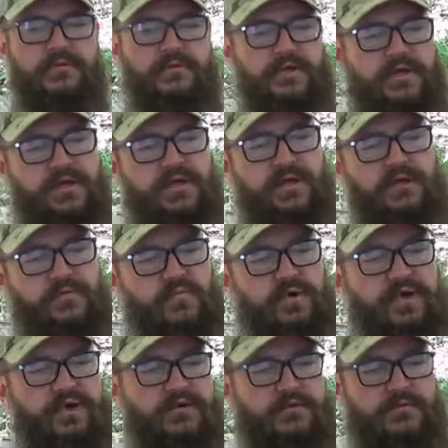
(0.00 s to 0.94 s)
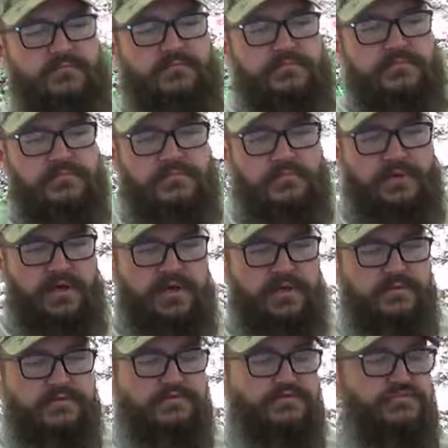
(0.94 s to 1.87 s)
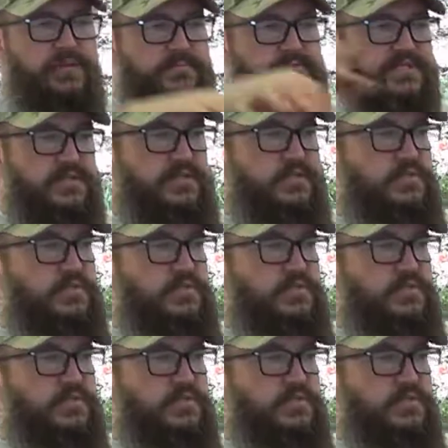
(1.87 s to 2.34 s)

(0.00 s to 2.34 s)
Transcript: while on trips in the